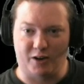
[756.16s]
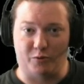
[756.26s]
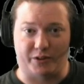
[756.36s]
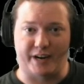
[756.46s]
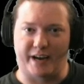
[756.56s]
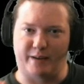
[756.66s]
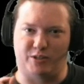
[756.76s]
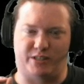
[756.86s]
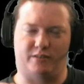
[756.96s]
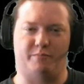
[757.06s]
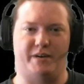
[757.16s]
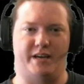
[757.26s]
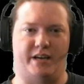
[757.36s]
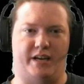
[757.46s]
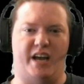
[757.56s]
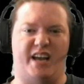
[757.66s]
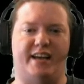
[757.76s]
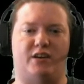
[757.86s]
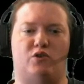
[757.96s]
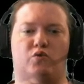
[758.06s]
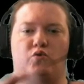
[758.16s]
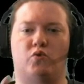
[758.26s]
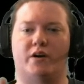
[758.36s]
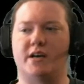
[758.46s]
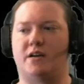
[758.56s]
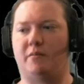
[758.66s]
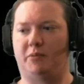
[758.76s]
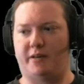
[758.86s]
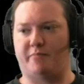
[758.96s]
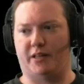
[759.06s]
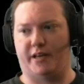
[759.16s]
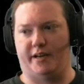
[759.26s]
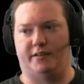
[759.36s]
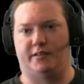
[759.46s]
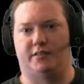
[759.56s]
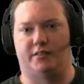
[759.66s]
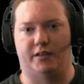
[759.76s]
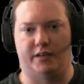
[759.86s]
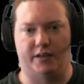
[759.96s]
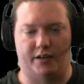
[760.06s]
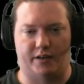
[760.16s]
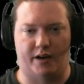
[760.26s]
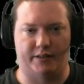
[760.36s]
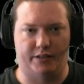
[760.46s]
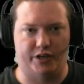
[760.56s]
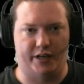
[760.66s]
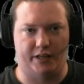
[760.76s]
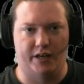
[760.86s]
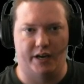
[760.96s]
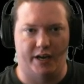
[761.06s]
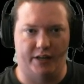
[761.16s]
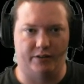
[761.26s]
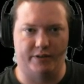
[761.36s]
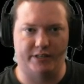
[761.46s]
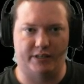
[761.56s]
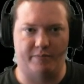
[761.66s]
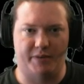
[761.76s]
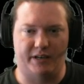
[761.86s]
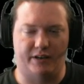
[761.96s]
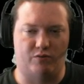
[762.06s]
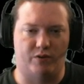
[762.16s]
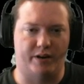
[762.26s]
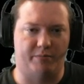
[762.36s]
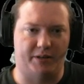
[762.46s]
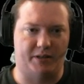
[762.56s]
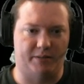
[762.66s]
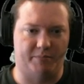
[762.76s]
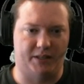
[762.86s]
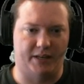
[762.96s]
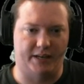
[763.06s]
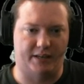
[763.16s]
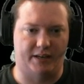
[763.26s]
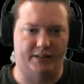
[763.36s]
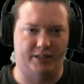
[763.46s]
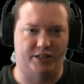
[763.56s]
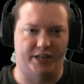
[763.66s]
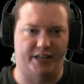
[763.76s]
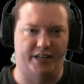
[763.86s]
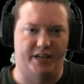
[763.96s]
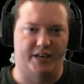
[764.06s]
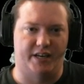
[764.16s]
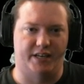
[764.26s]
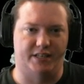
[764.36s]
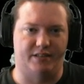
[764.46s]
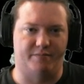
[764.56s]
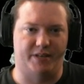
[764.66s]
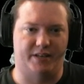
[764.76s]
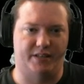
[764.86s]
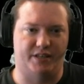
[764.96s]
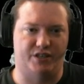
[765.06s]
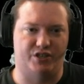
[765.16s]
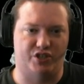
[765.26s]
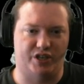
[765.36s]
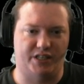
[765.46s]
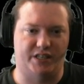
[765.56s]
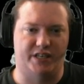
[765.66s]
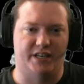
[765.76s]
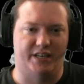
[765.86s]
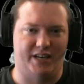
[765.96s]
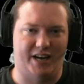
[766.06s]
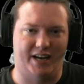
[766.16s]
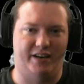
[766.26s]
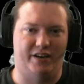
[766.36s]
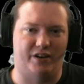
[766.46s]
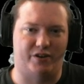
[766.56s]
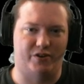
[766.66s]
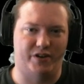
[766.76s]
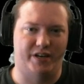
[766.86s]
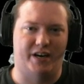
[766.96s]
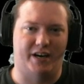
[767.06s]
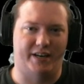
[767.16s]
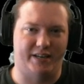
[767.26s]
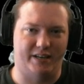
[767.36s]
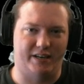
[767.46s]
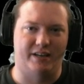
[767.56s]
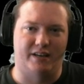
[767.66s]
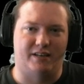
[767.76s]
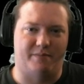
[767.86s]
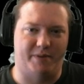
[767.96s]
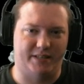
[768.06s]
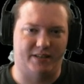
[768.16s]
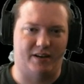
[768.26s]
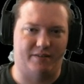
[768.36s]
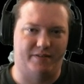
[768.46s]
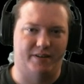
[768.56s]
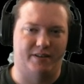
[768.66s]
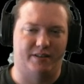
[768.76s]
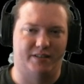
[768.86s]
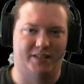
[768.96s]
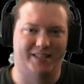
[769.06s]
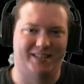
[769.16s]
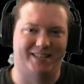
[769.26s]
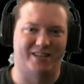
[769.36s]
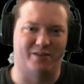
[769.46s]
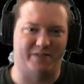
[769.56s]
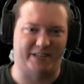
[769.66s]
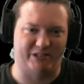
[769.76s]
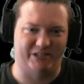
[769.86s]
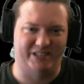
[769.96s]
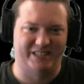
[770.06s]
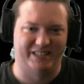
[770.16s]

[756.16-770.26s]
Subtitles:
note that I am still being incredibly polite to Kindly Chang. And the reason I'm being incredibly polite to Kindly Chang is because it's just not a good idea to piss off your fixer.